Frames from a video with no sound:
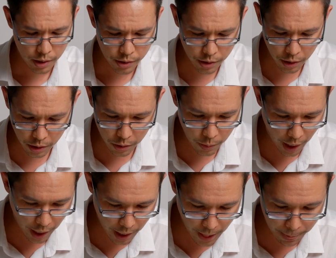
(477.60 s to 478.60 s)
So
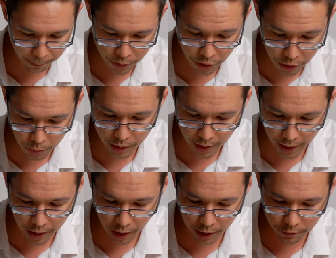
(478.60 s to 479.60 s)
um, to do with
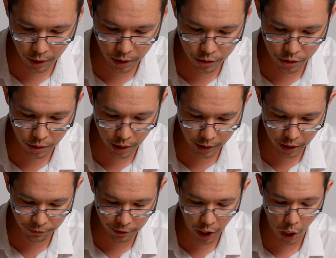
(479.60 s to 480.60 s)
that, I've got to do, I've
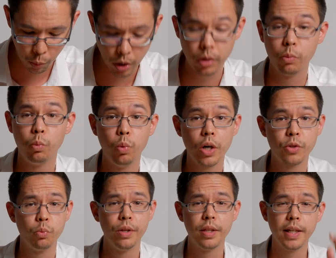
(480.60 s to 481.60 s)
got to figure out what
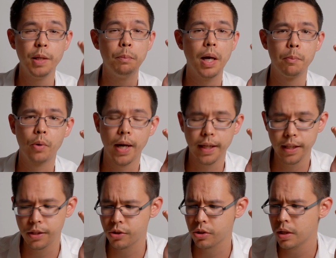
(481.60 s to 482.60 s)
what within my
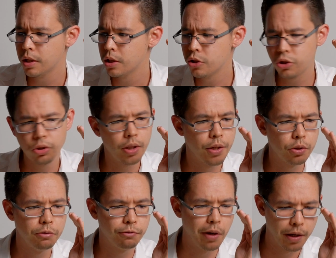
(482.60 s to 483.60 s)
brackets should I
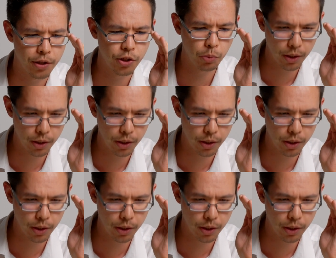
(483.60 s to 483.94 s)
do first?